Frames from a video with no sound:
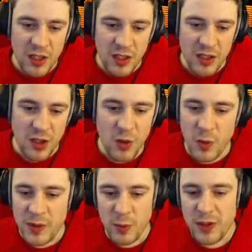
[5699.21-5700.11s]
oh,
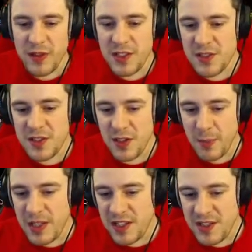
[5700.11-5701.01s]
why don't they just, you know,
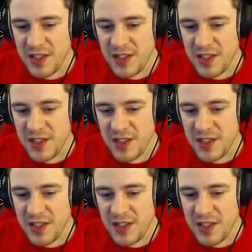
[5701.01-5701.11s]
make this